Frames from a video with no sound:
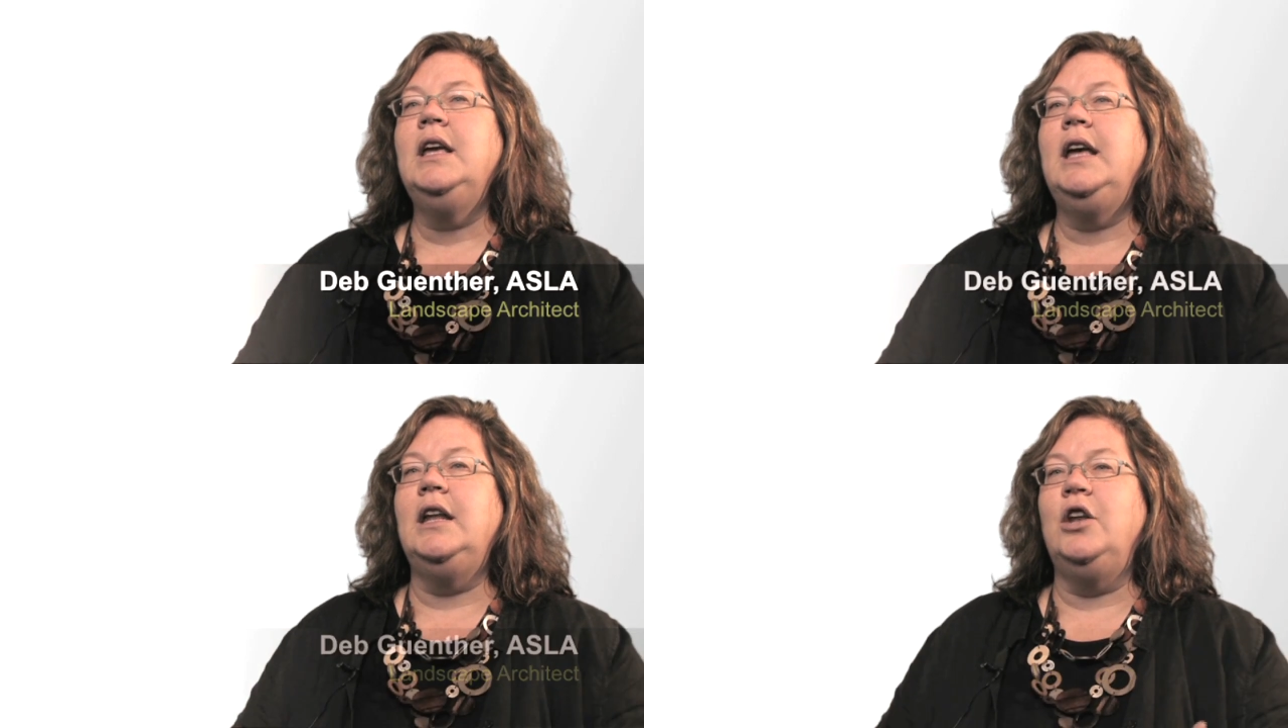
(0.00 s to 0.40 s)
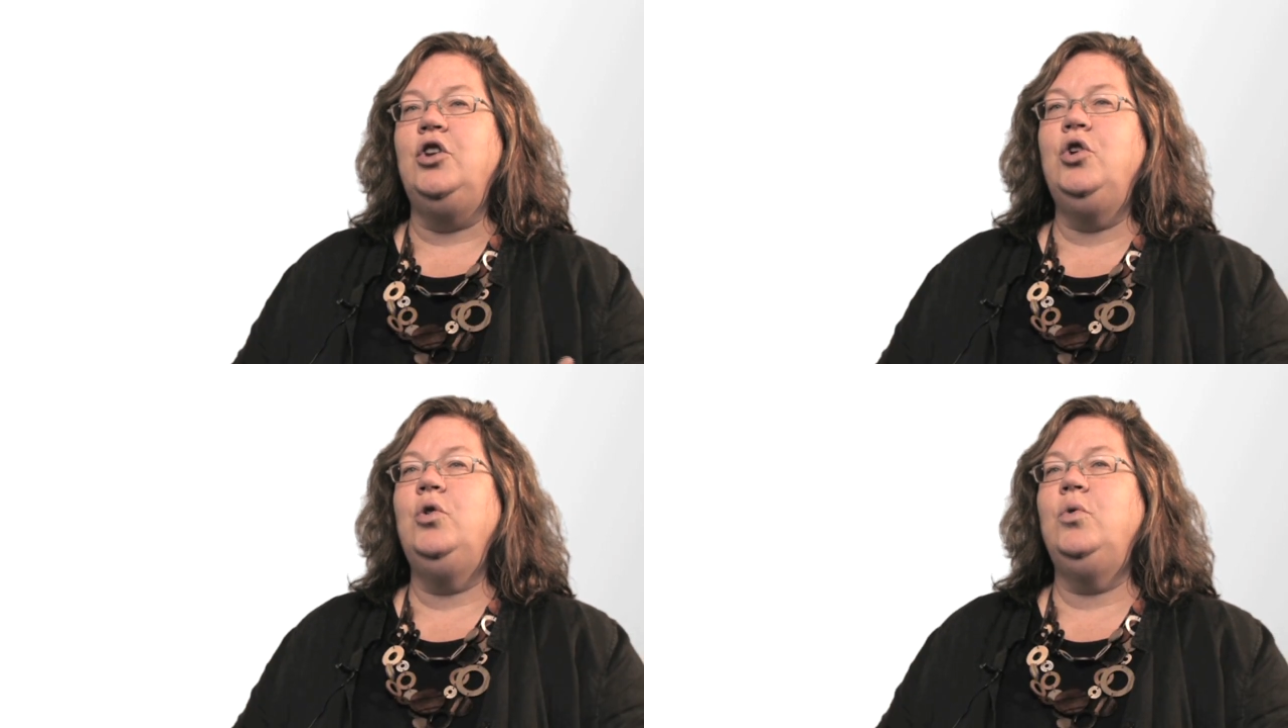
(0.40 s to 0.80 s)
in a
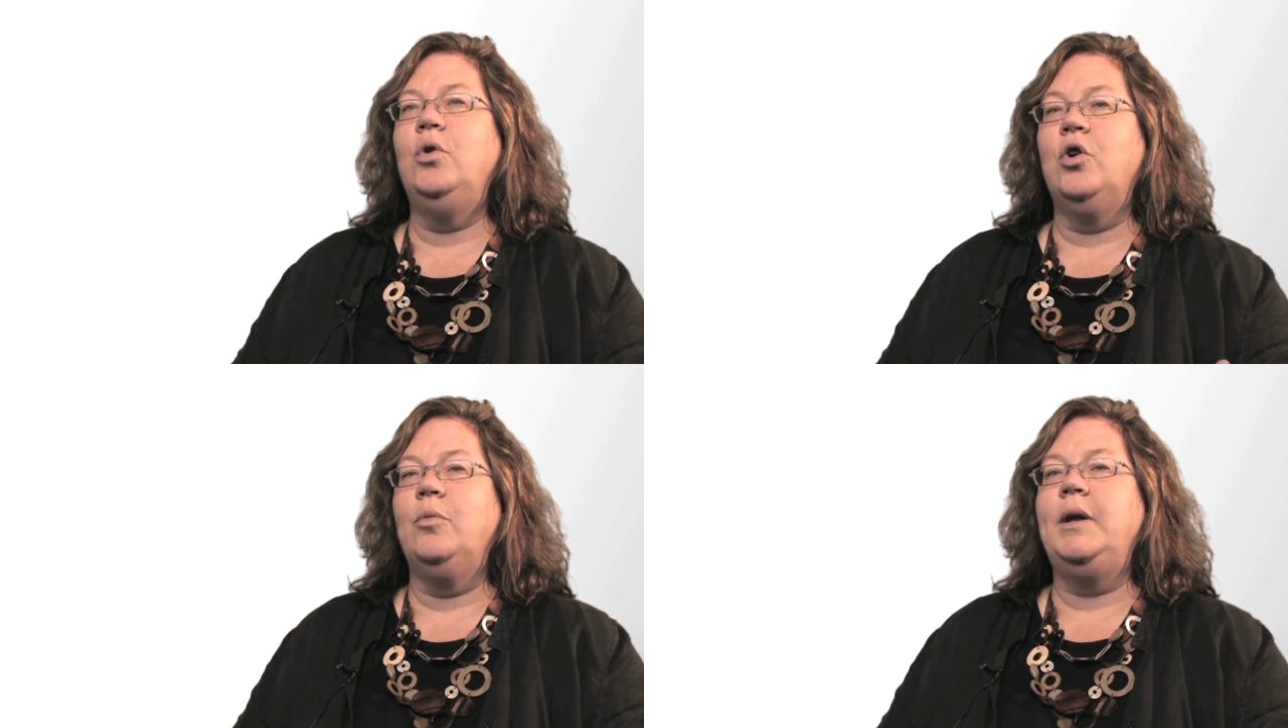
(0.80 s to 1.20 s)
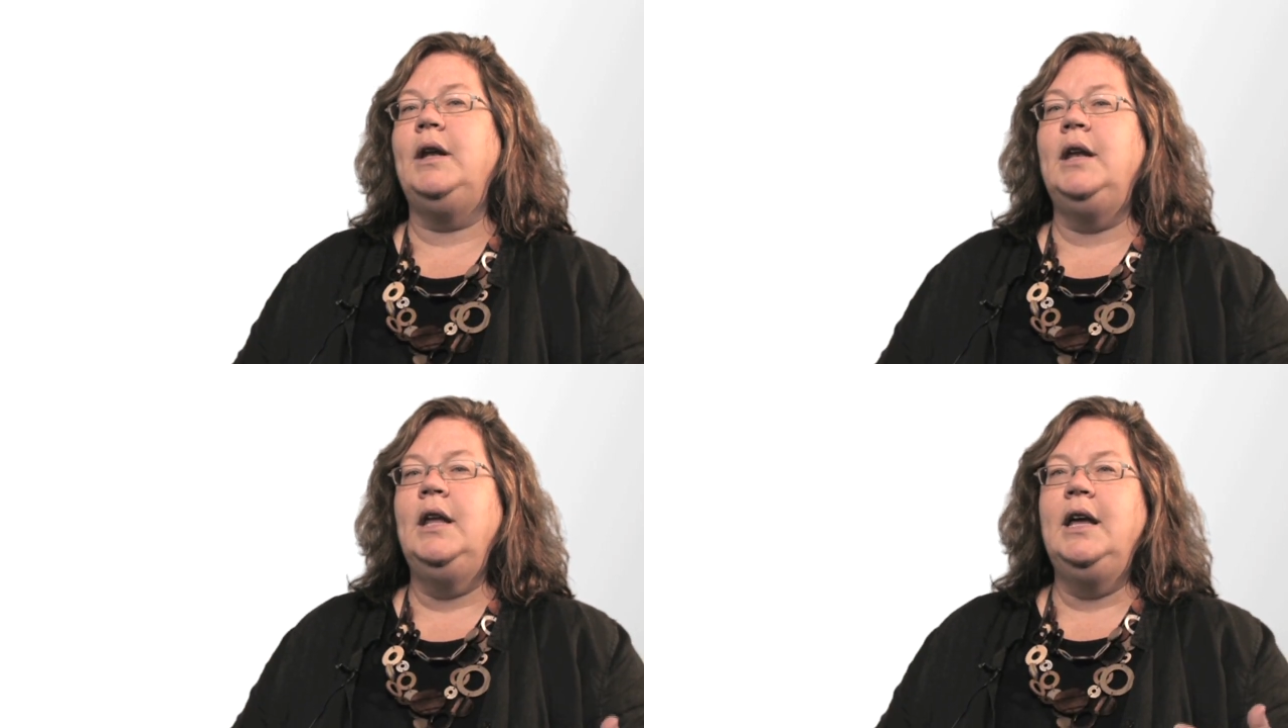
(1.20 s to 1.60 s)
new
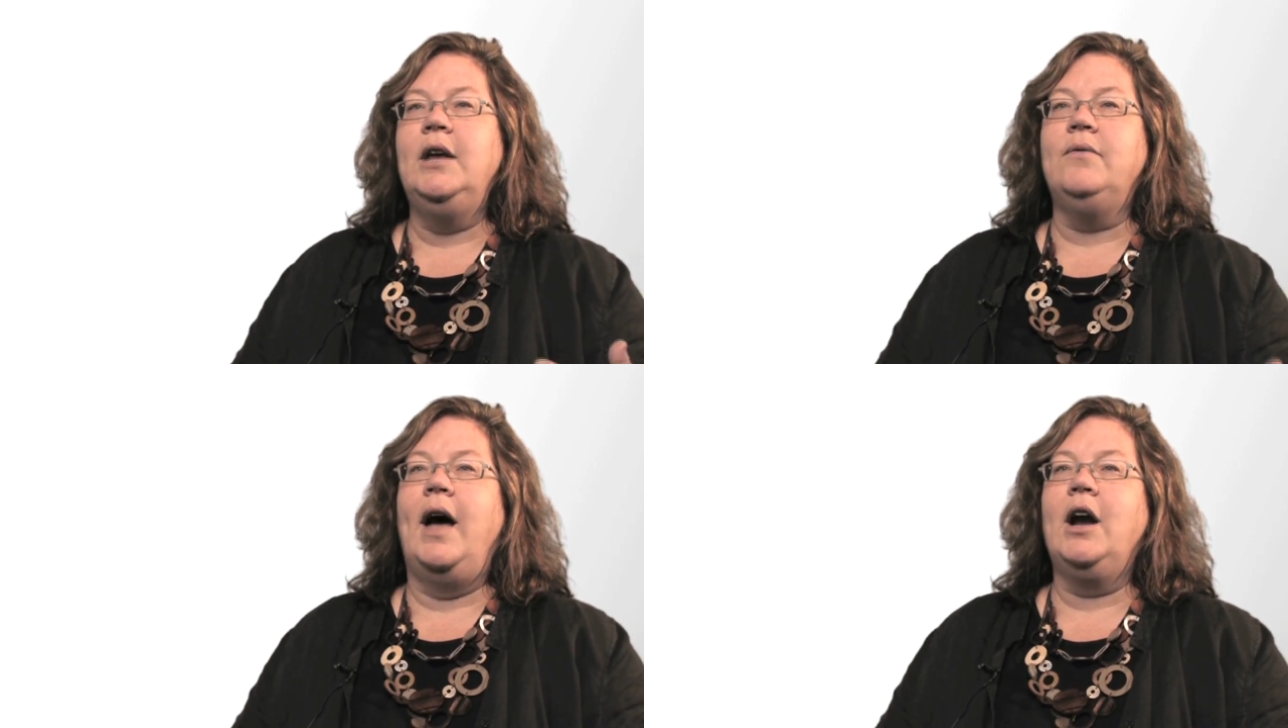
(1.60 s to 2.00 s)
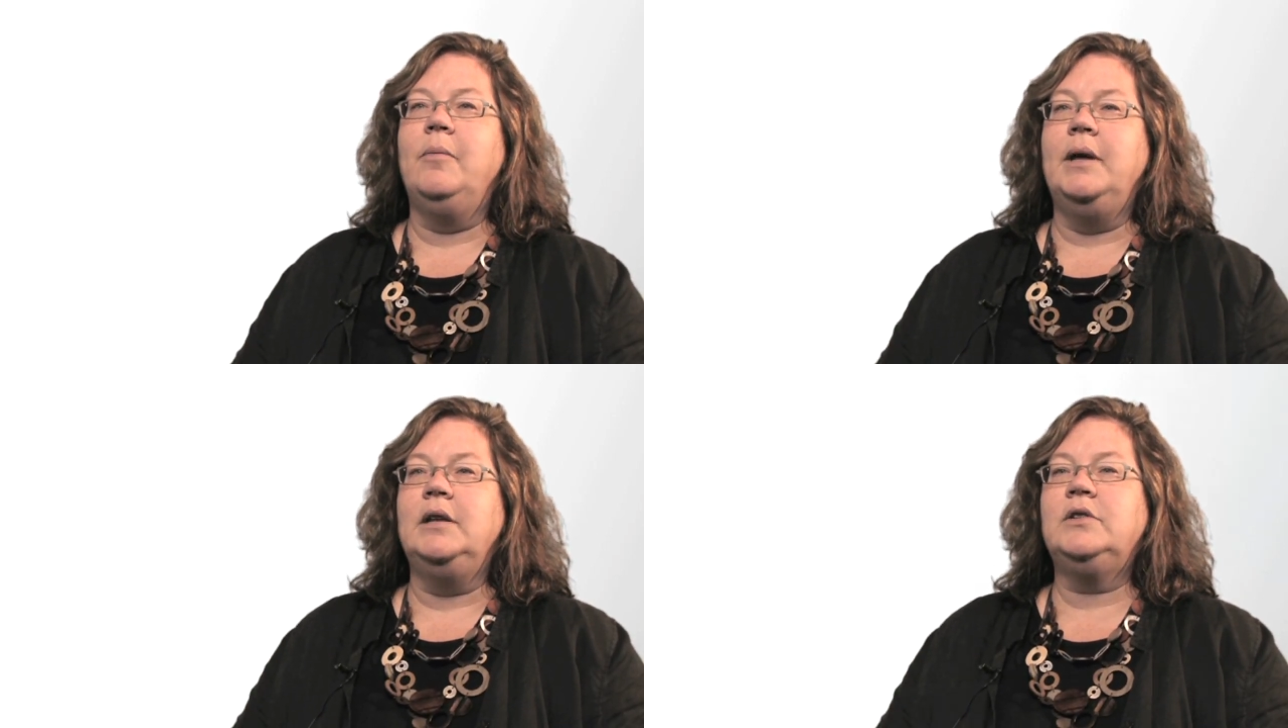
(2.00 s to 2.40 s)
urban environment.